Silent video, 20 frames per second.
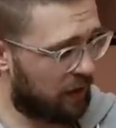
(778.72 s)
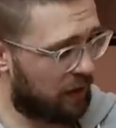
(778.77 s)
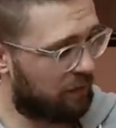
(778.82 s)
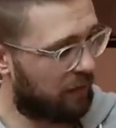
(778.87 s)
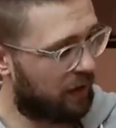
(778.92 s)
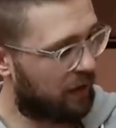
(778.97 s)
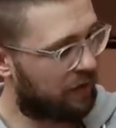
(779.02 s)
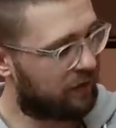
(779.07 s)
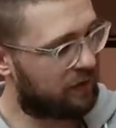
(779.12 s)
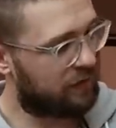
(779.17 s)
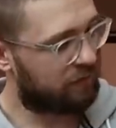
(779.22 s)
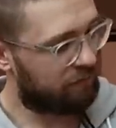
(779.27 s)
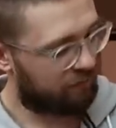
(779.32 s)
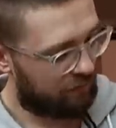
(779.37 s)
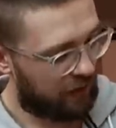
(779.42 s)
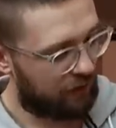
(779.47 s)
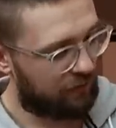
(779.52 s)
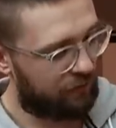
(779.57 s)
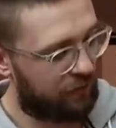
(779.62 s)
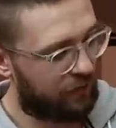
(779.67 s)
about,
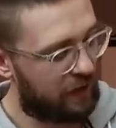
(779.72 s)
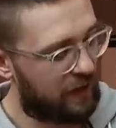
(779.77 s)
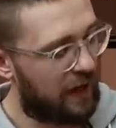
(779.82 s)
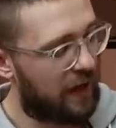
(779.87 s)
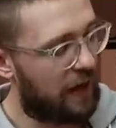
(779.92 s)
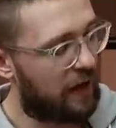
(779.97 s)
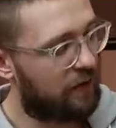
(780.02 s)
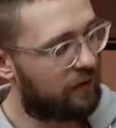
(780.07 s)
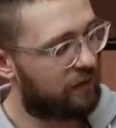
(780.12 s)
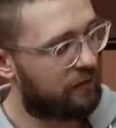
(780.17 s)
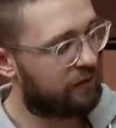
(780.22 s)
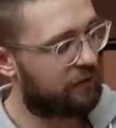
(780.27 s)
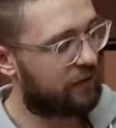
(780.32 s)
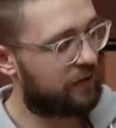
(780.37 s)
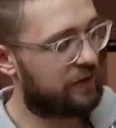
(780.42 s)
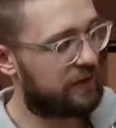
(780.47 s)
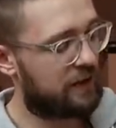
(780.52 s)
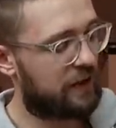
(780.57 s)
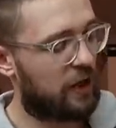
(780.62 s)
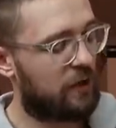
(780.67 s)
like, for now, for
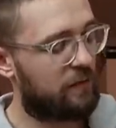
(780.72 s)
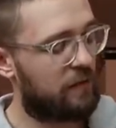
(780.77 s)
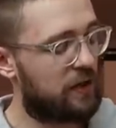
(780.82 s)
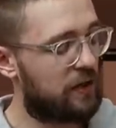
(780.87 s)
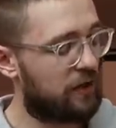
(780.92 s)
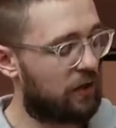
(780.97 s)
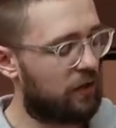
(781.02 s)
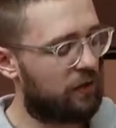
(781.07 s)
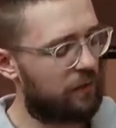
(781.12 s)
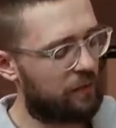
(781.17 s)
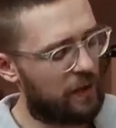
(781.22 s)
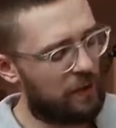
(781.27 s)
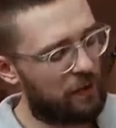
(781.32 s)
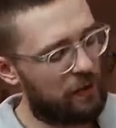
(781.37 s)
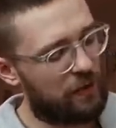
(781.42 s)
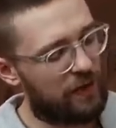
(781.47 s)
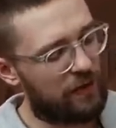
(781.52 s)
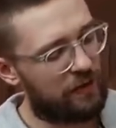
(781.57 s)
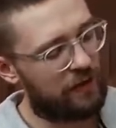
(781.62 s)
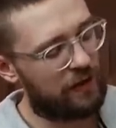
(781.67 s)
this helmet. Oh, maybe
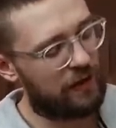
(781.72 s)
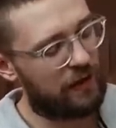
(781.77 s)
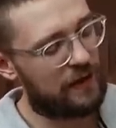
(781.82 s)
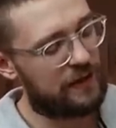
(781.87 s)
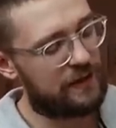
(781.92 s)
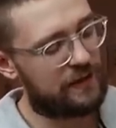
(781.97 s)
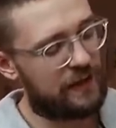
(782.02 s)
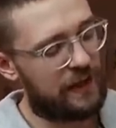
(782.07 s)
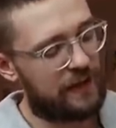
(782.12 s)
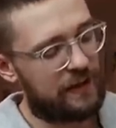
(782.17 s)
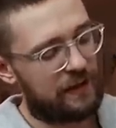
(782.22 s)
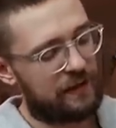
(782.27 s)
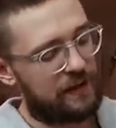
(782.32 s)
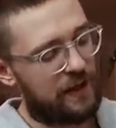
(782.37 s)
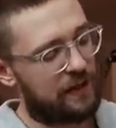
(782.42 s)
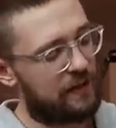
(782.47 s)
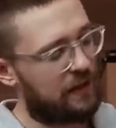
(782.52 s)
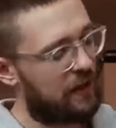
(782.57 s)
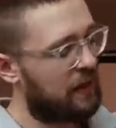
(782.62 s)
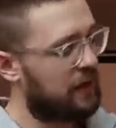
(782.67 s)
one thing is like that